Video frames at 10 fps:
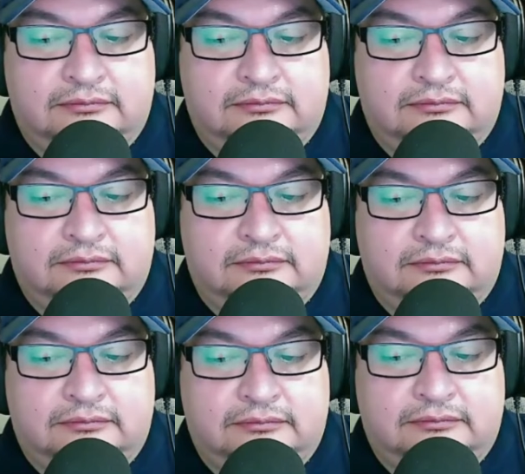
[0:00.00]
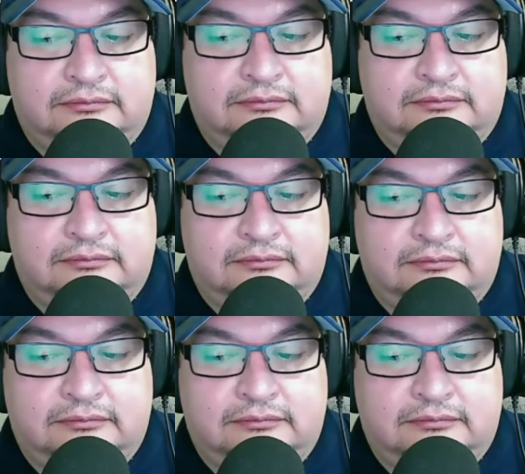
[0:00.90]

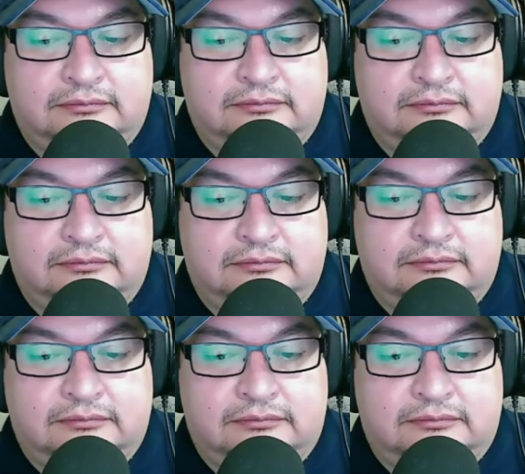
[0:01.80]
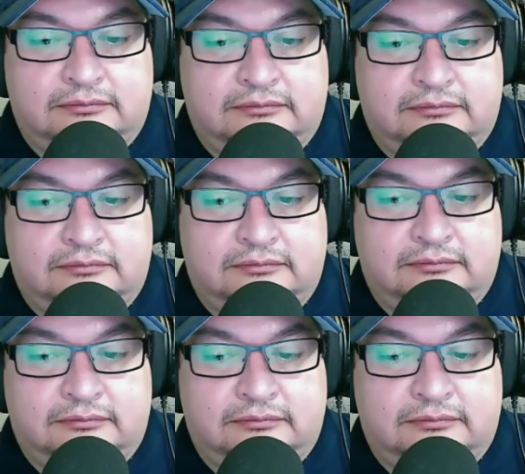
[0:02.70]

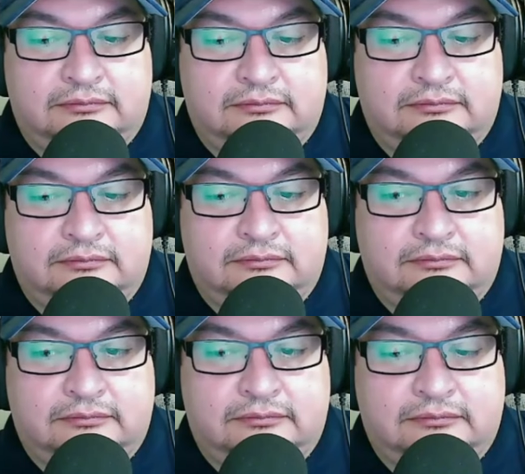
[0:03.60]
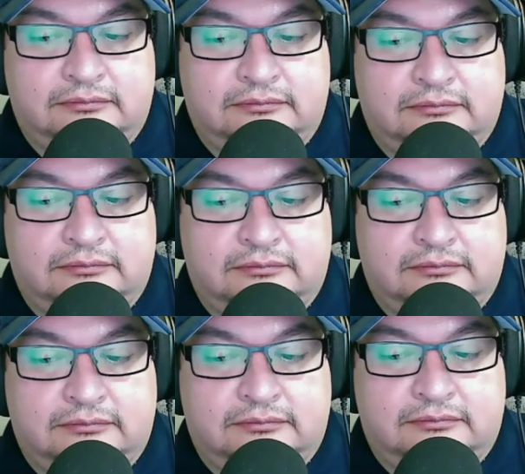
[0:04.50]

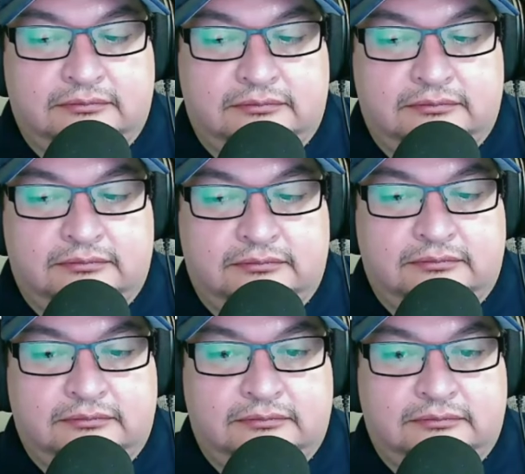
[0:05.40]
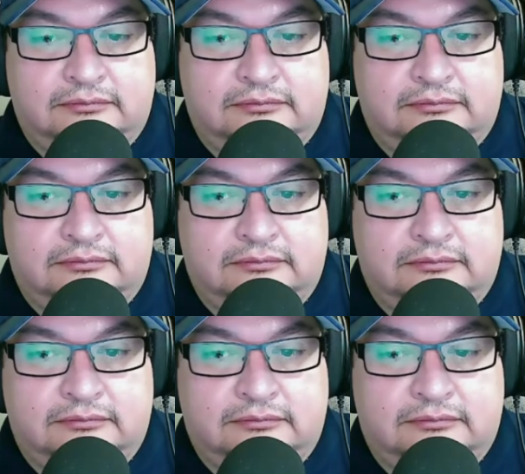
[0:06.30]

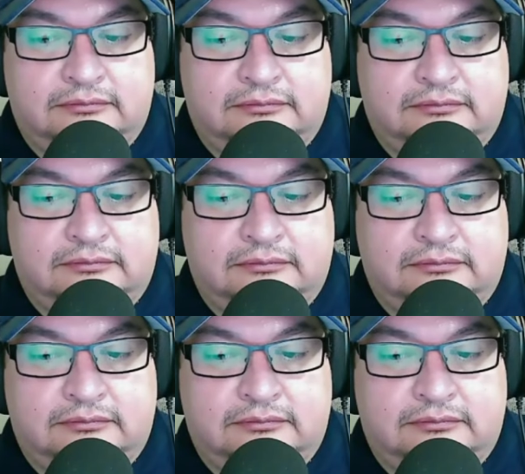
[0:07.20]
This person isn't speaking.